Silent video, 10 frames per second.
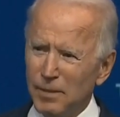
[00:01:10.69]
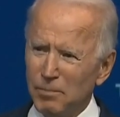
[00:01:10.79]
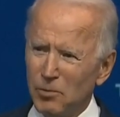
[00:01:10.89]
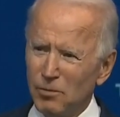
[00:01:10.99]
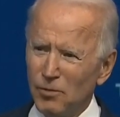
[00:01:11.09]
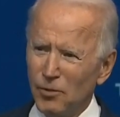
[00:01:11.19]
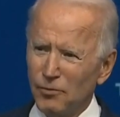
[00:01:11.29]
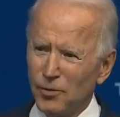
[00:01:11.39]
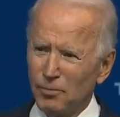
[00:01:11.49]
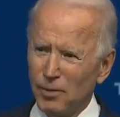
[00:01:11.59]
people who
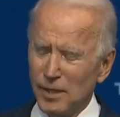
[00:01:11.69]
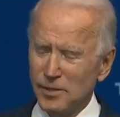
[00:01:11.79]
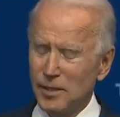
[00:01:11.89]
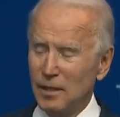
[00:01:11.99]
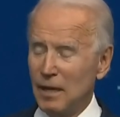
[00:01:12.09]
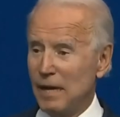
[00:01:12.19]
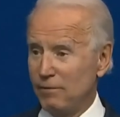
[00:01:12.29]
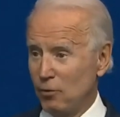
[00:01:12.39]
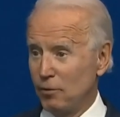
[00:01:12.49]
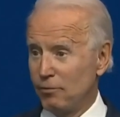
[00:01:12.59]
voted for the president, a
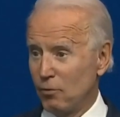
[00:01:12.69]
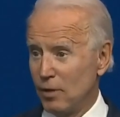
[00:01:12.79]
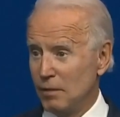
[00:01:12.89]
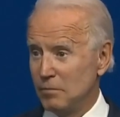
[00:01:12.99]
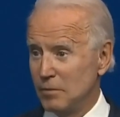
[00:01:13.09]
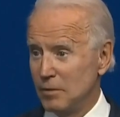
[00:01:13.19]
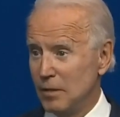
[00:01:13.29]
lot voted for him,